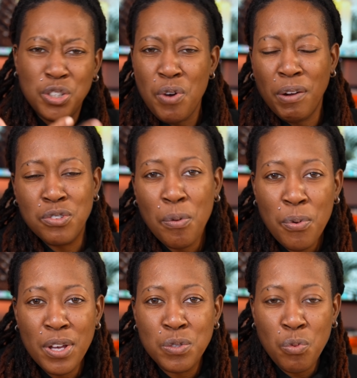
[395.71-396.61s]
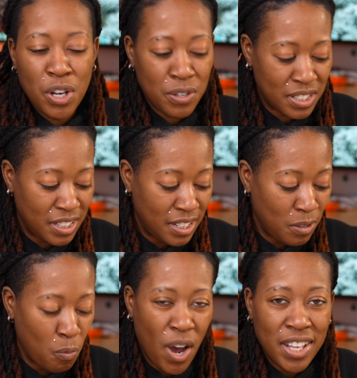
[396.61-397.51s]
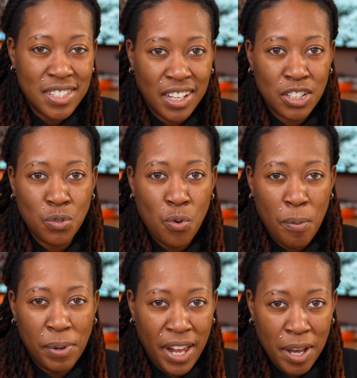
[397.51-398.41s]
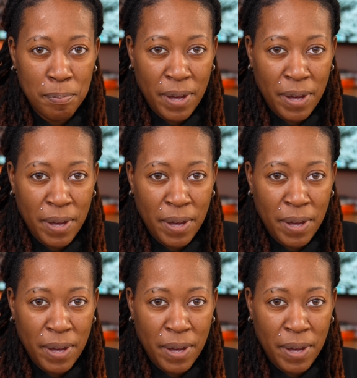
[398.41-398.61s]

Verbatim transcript: Do you have trouble as well seeing white text on black